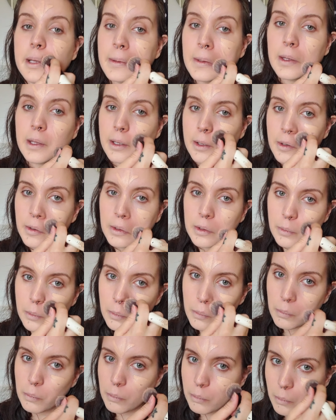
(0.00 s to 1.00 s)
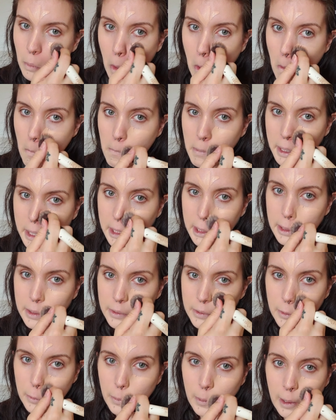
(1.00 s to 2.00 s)
there, making it
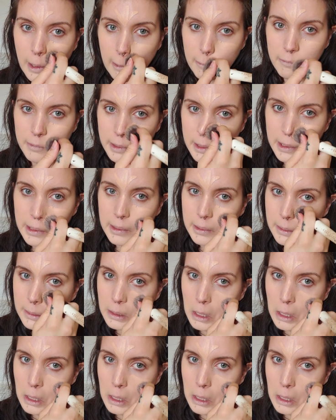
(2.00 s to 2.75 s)
too obvious.